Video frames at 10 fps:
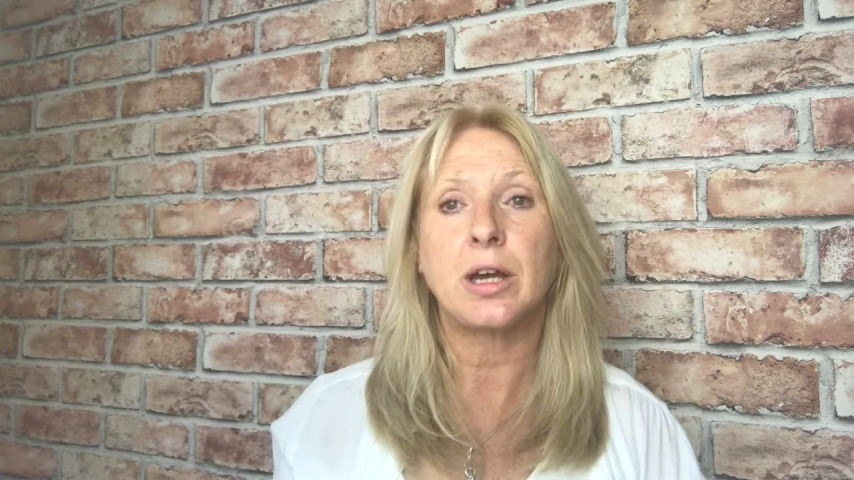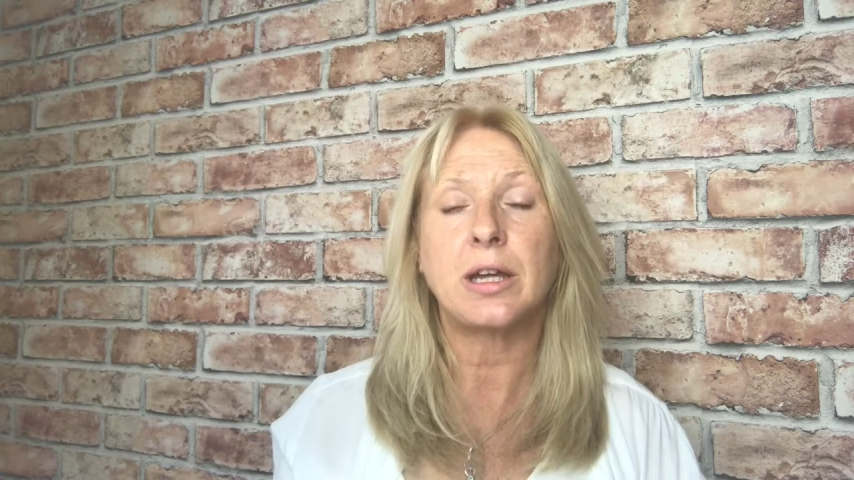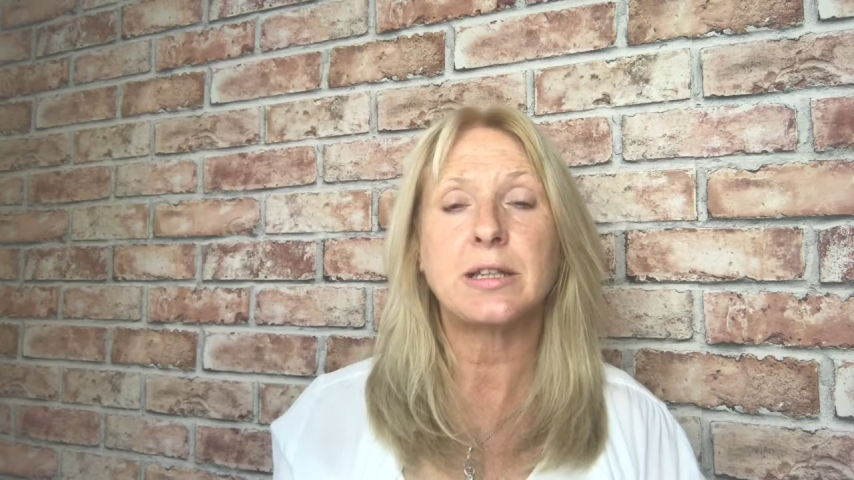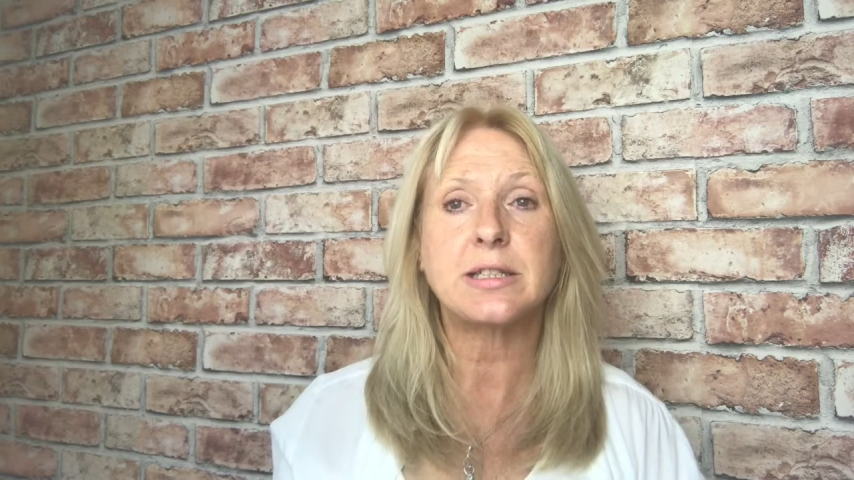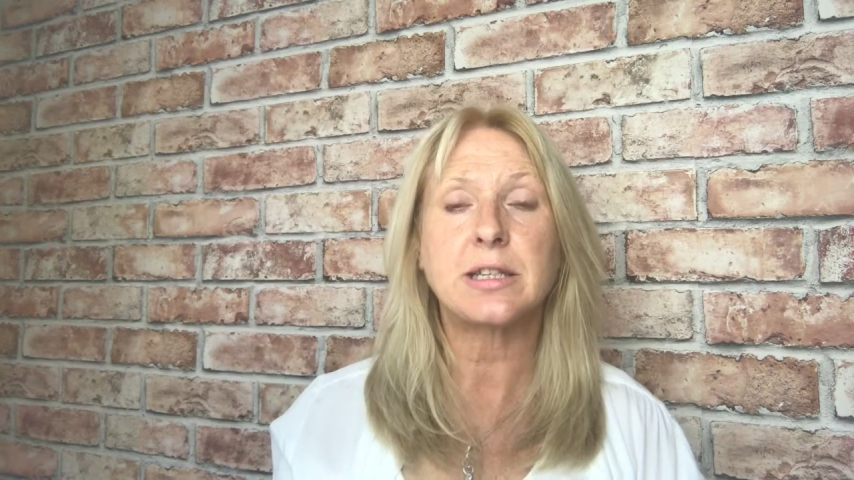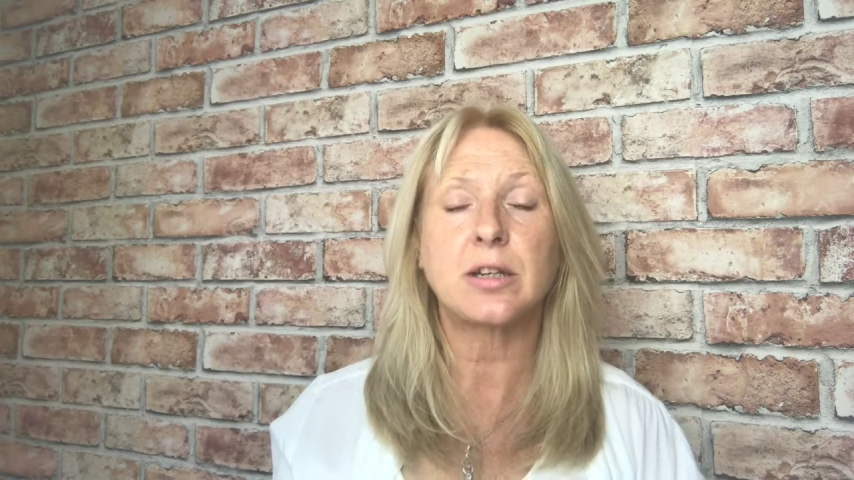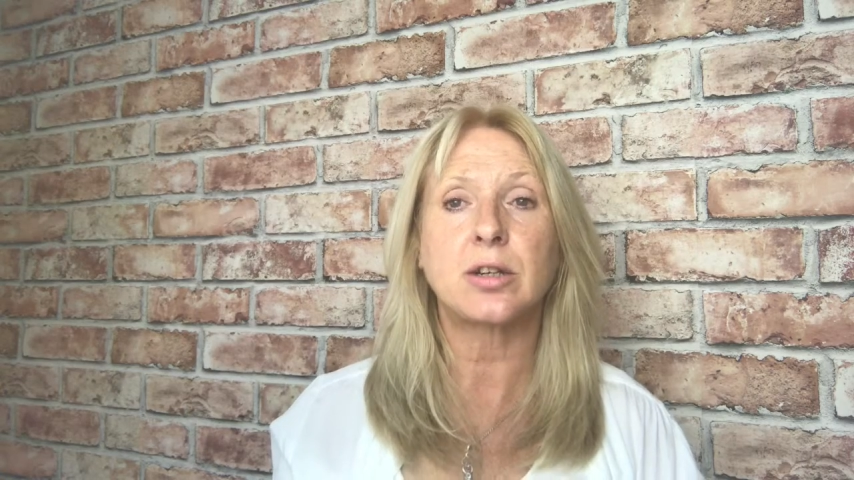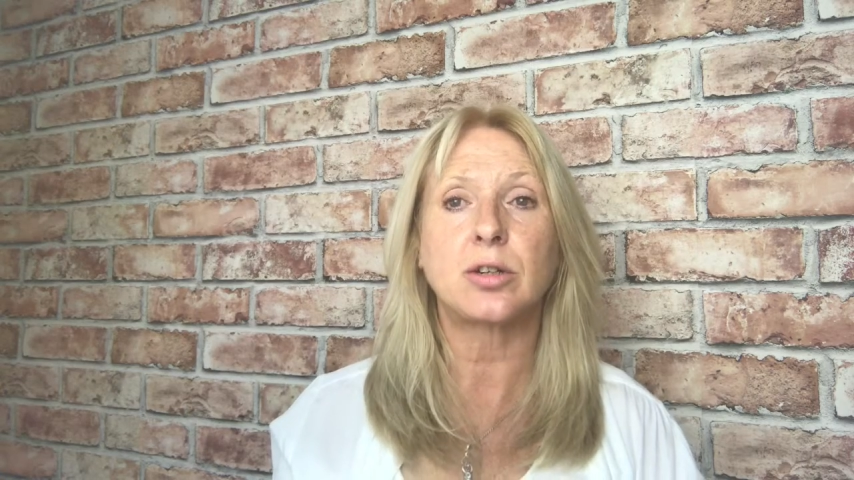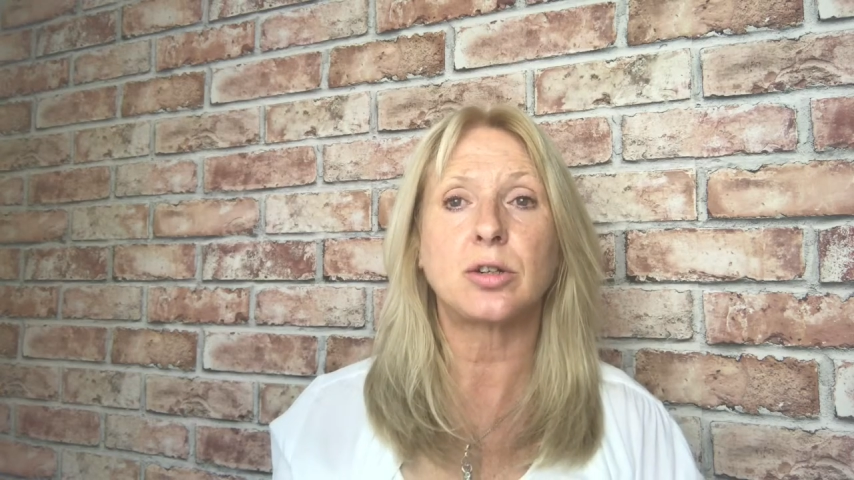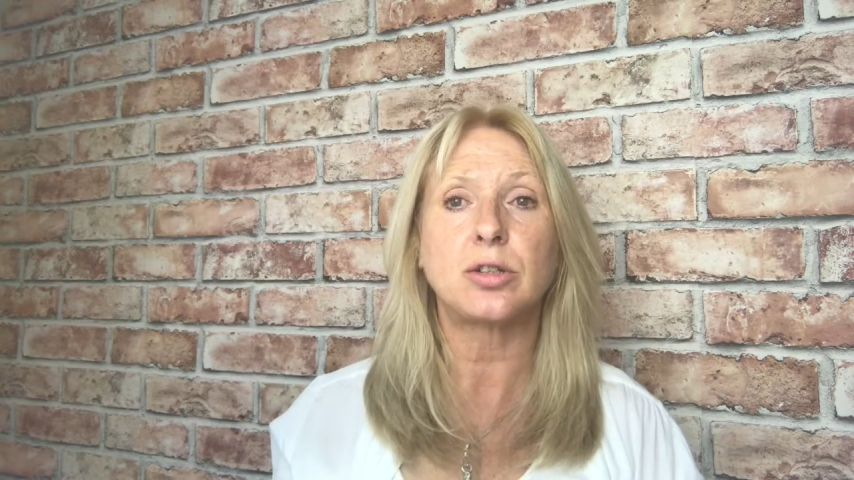It's a
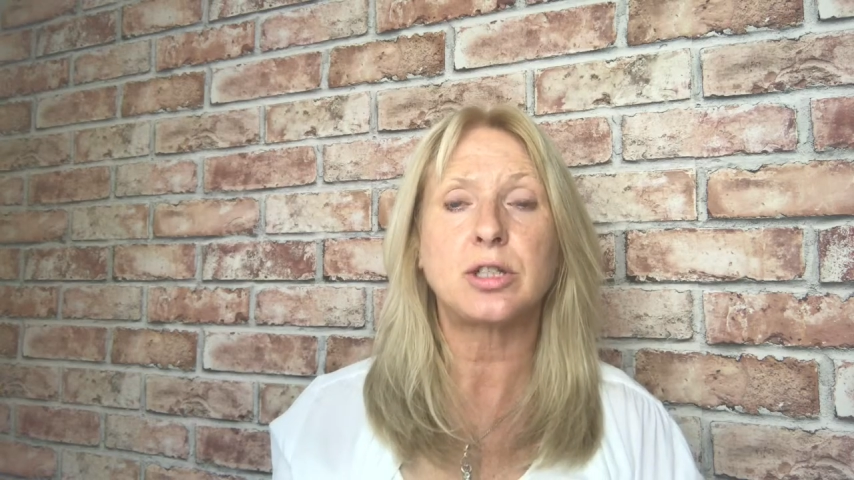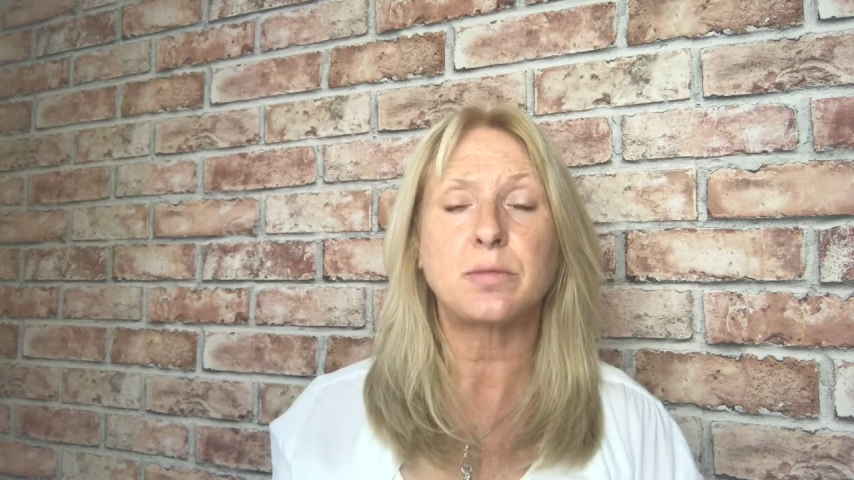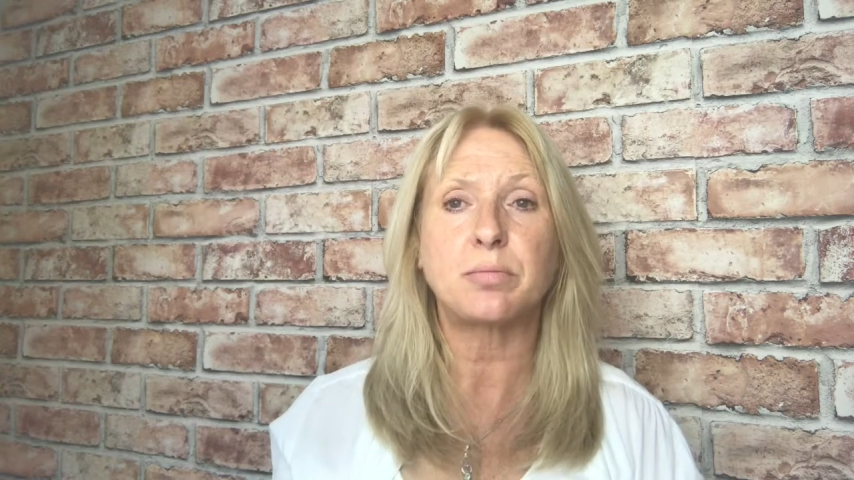good